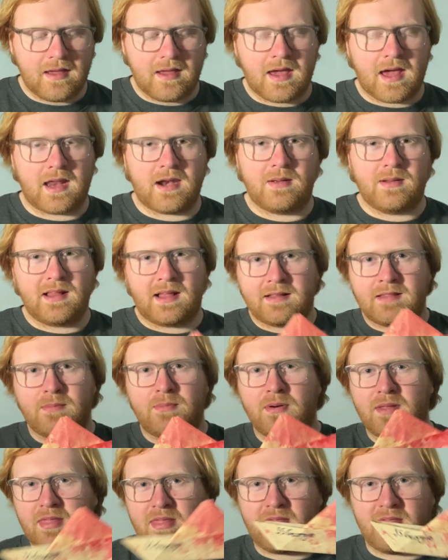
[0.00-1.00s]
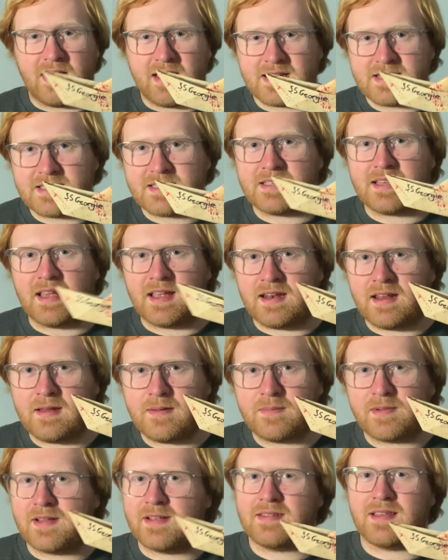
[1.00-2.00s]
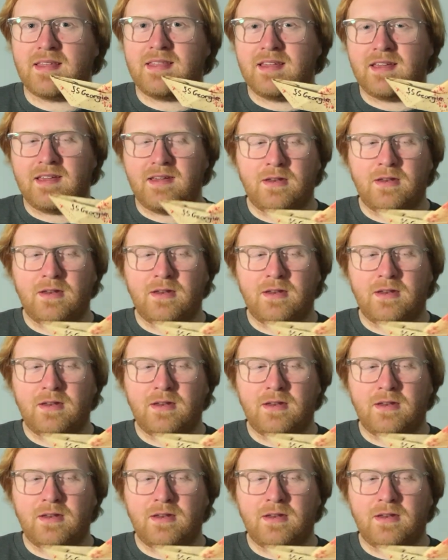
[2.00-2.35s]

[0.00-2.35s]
And I'd like to put this in it because I think